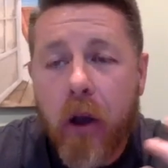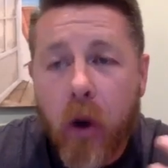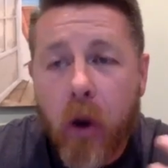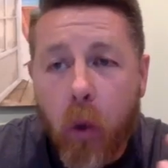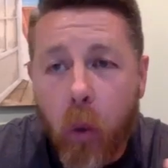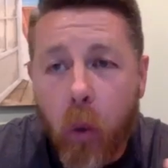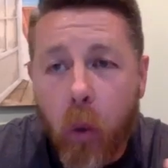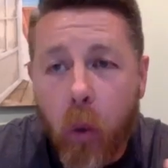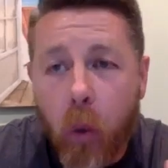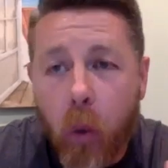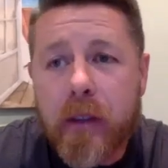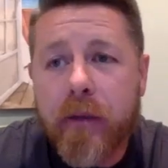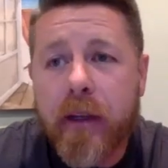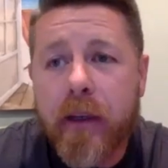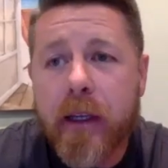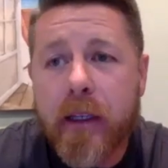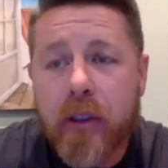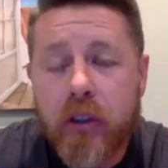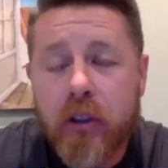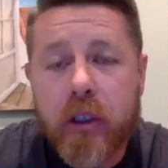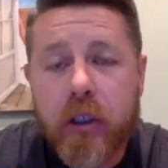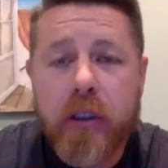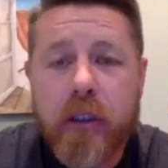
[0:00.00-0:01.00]
What
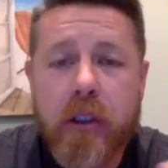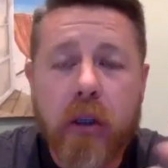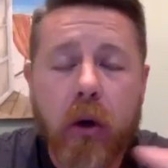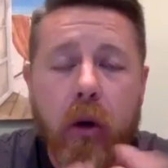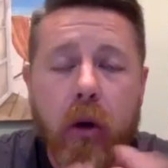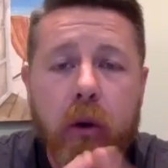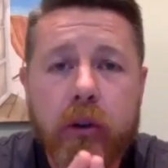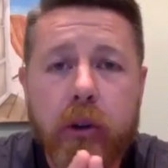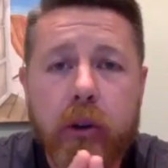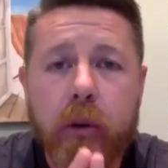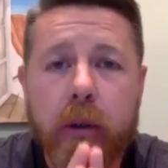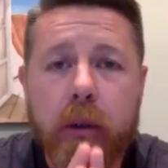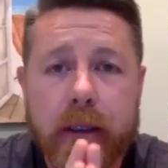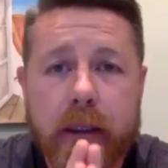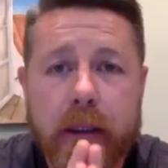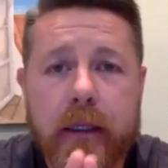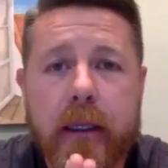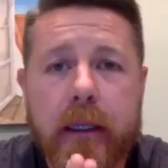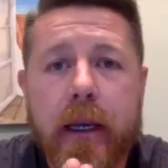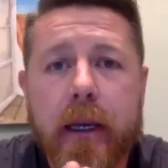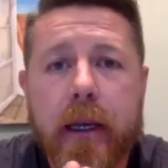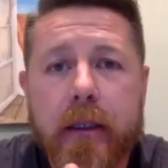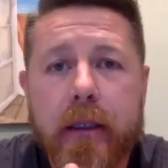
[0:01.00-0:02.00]
Sven just told you is
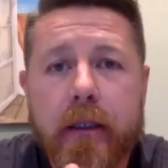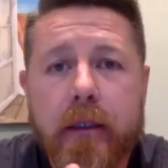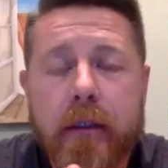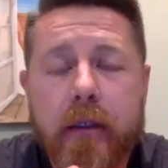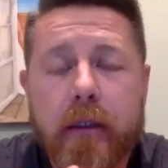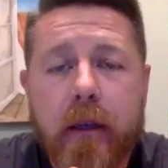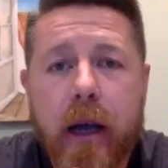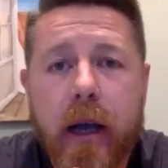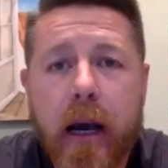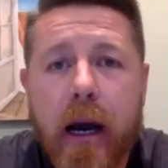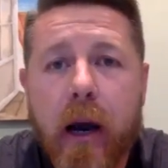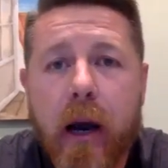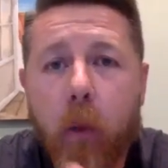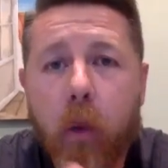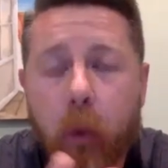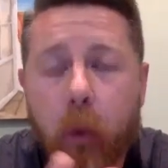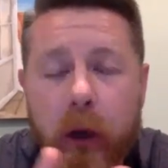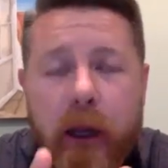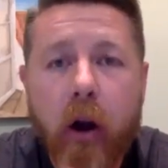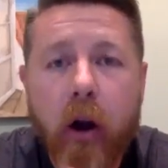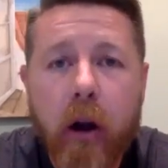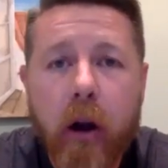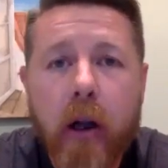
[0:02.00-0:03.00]
this:
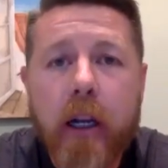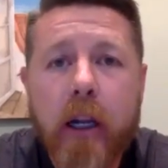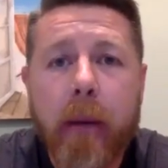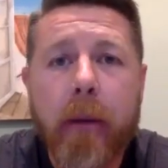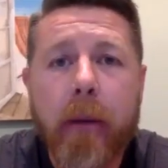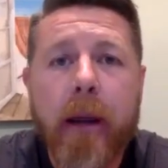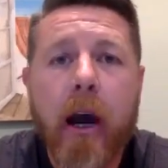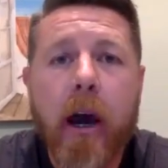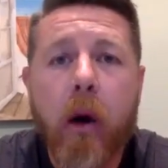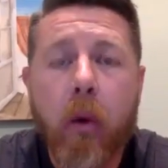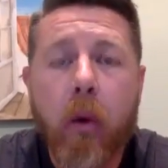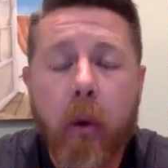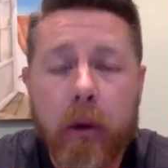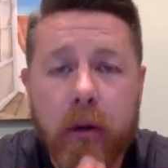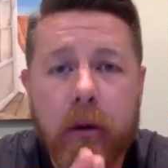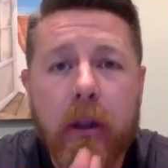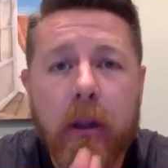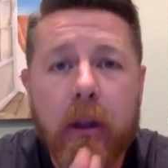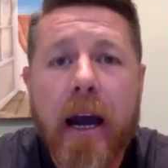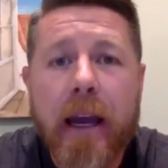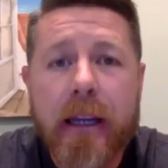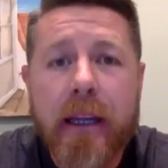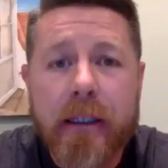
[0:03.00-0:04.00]
we are coming out with
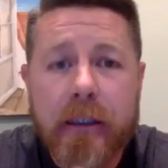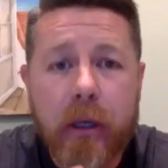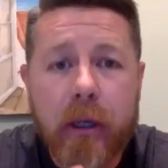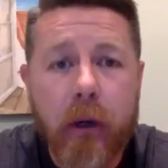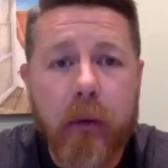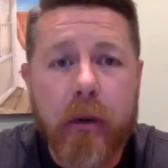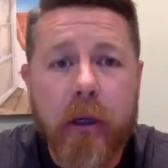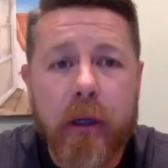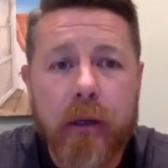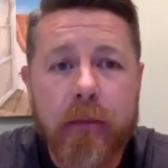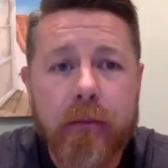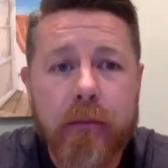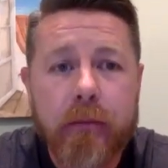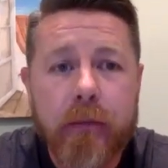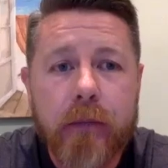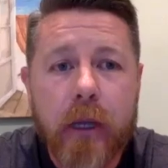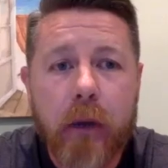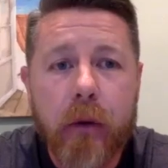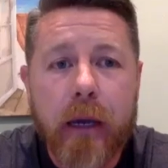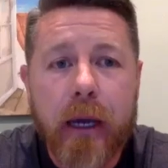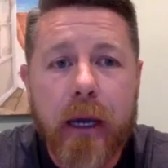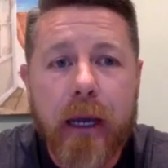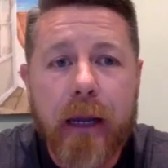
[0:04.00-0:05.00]
Lion Token,
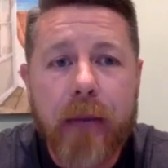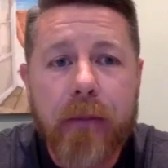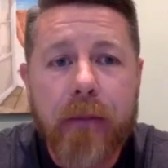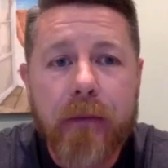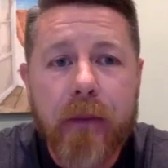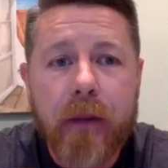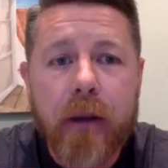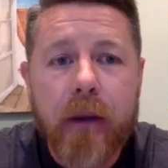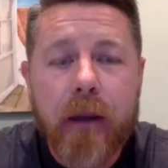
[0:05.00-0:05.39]
okay?